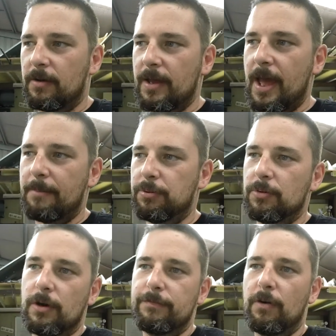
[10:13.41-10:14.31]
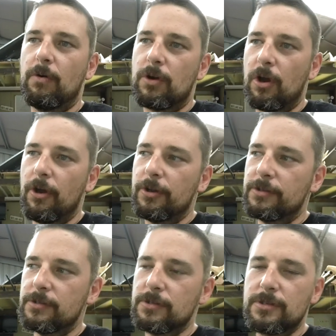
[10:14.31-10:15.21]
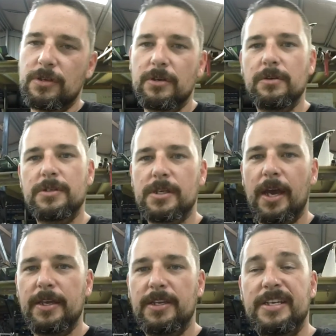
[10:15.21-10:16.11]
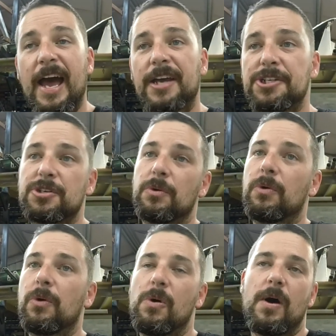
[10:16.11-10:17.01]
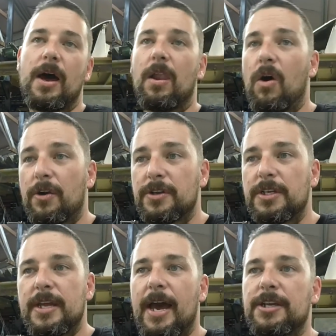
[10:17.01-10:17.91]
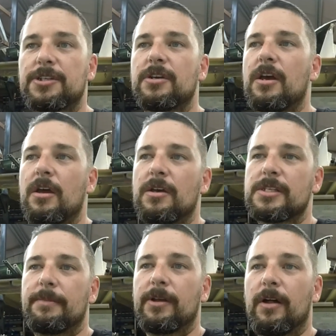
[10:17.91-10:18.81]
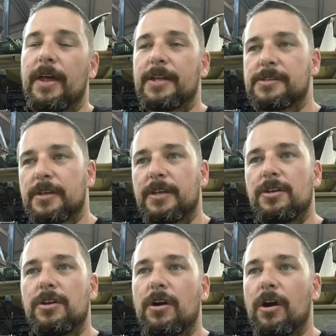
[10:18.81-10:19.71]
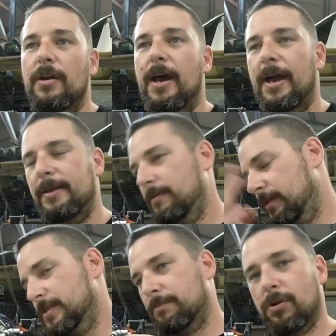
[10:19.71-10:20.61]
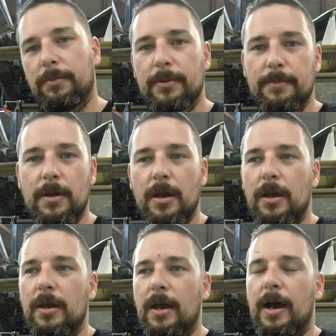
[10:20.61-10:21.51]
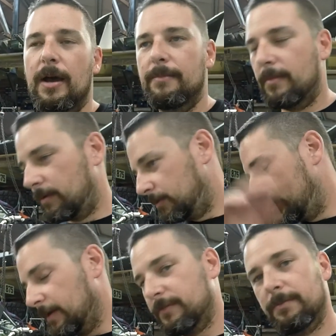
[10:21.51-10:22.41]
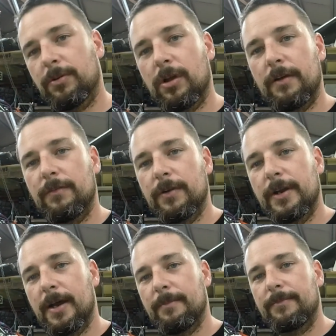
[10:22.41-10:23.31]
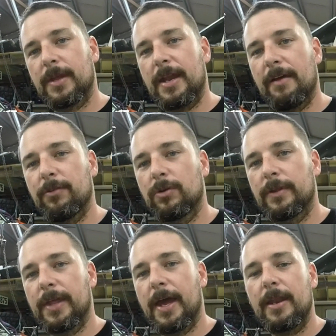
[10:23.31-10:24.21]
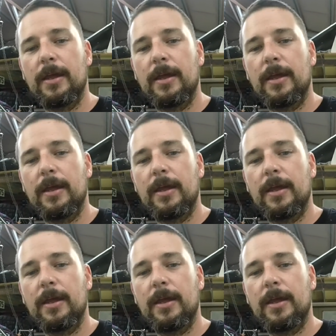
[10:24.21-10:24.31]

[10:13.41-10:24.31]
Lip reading: output a fault code to, say, your dash or a light on your dash, something like that. So then hey, there's a problem. I'm going to have to pull over and have a look at that.